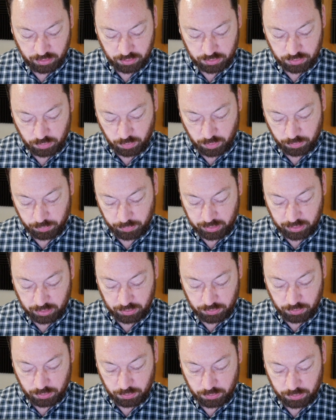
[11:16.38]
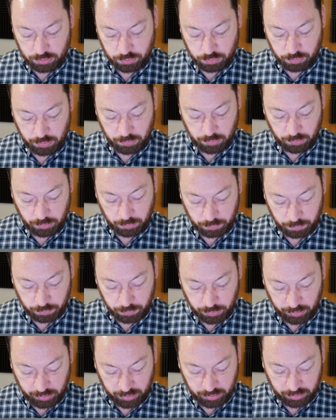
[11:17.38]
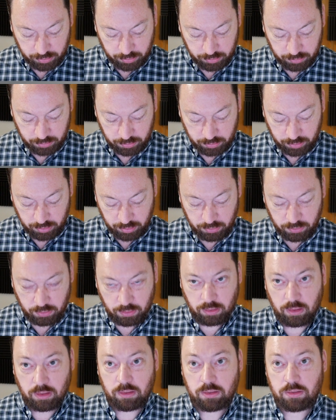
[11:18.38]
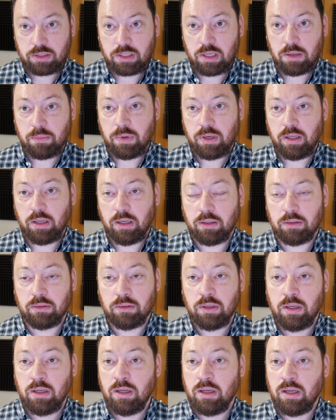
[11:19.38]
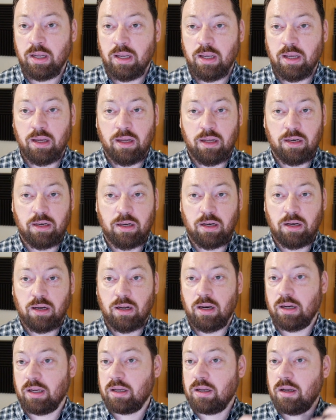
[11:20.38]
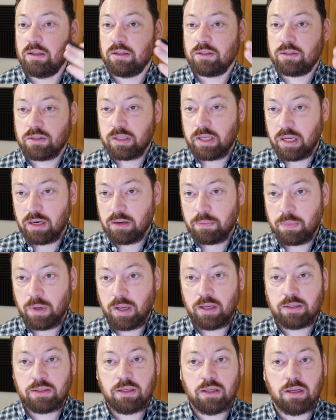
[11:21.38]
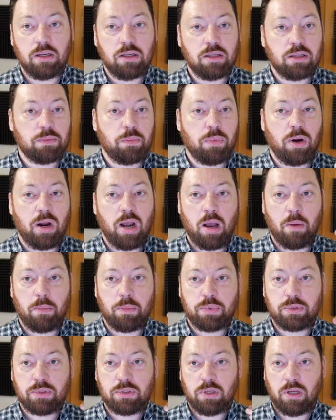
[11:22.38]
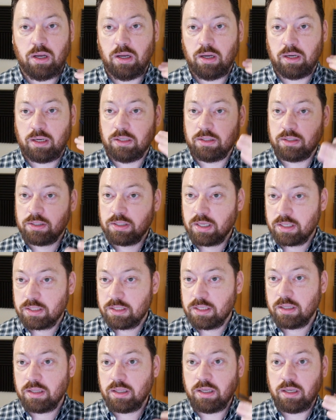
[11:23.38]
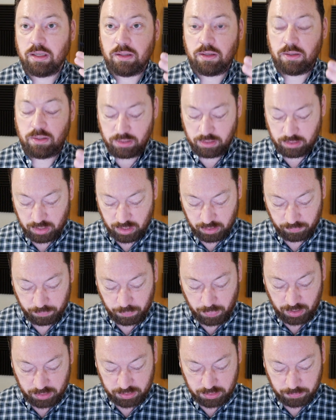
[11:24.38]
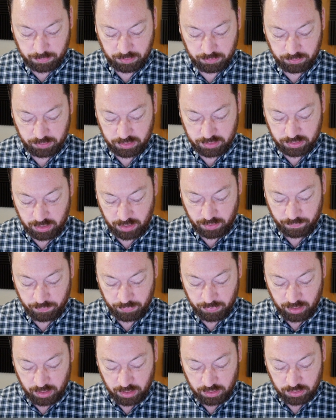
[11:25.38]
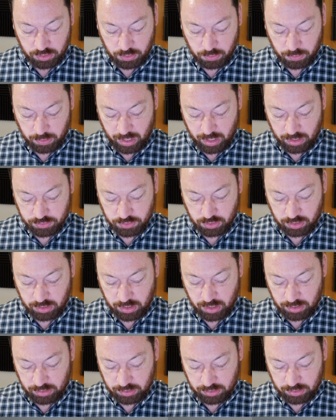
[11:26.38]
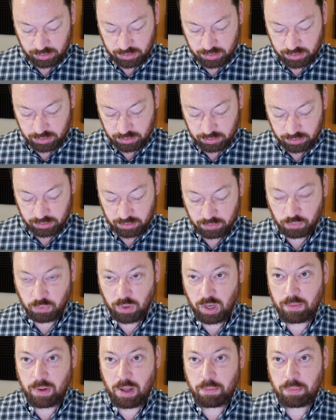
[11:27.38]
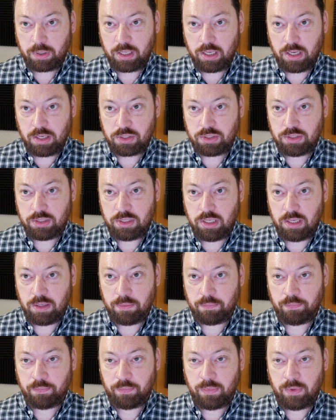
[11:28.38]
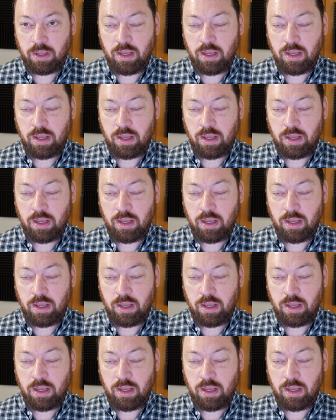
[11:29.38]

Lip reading: So what we can do is we will bring either somebody in on a consultative basis, perhaps consistently, there's a lot of possibilities there, to educate this web application team,